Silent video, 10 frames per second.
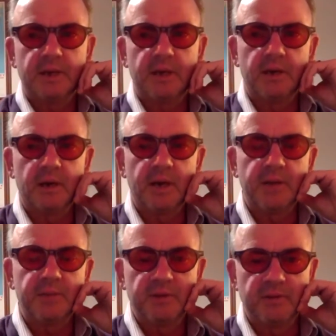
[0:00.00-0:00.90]
And I had
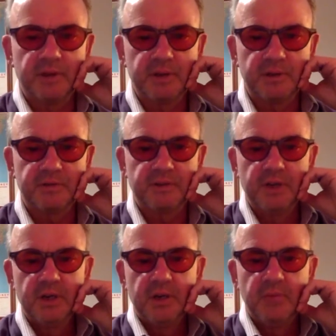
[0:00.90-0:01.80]
the privilege of
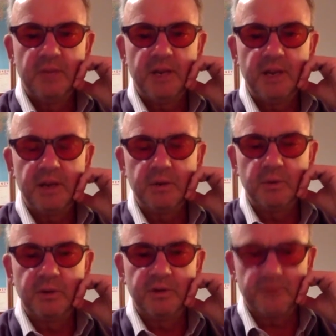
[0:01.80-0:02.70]
meeting you
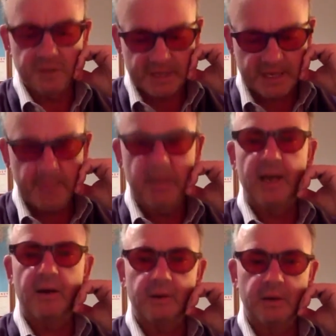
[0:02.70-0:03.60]
when you first came
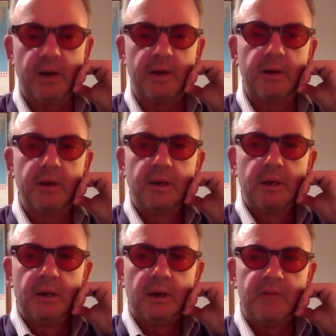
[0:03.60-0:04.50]
out, and
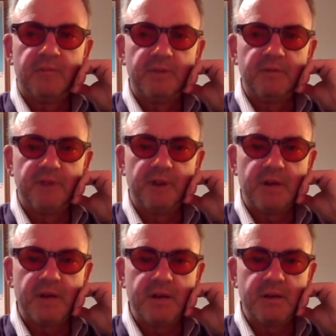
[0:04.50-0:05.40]
I've been
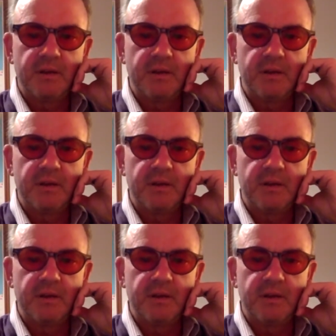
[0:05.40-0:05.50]
very